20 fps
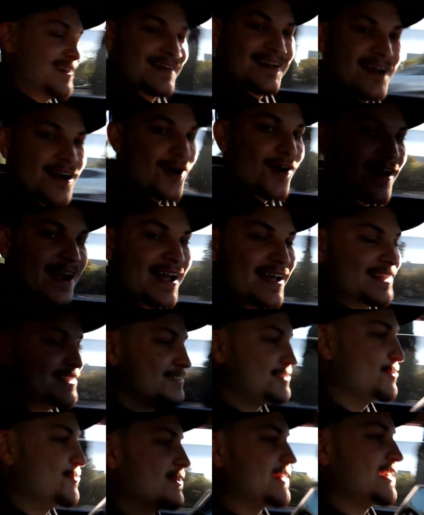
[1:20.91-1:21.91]
Alright,
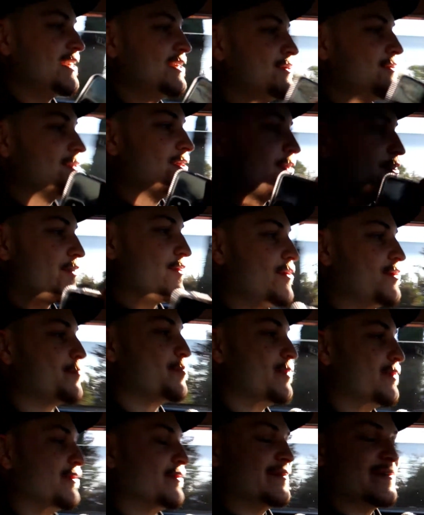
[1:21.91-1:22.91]
so we're gonna do the third
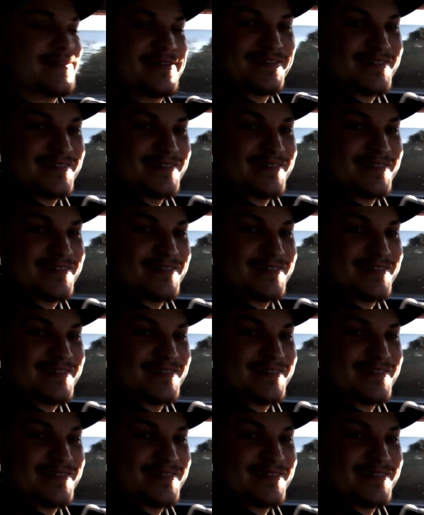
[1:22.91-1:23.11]
pull.